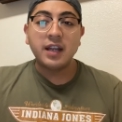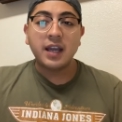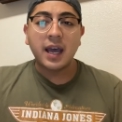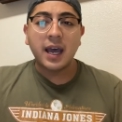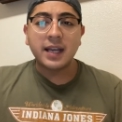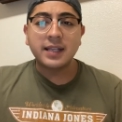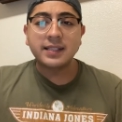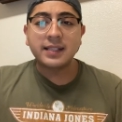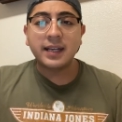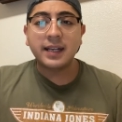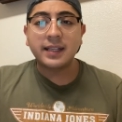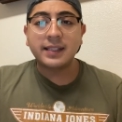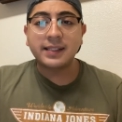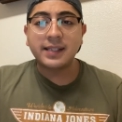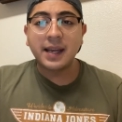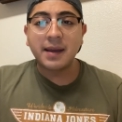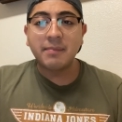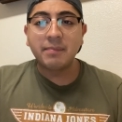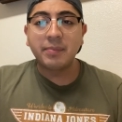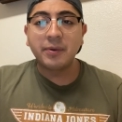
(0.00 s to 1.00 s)
As an
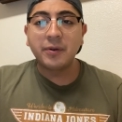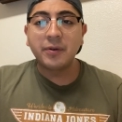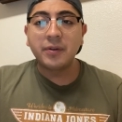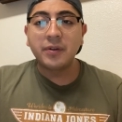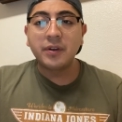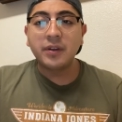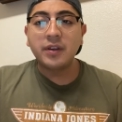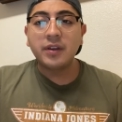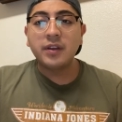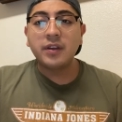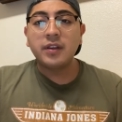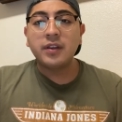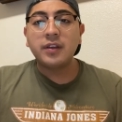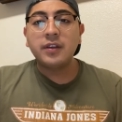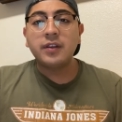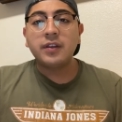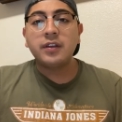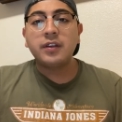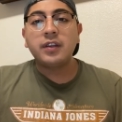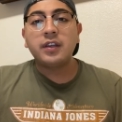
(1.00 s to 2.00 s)
example,
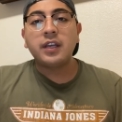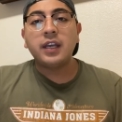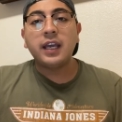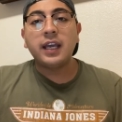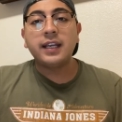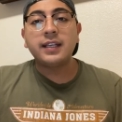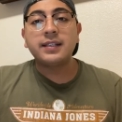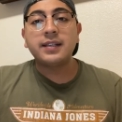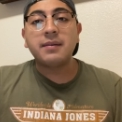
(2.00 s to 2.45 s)
is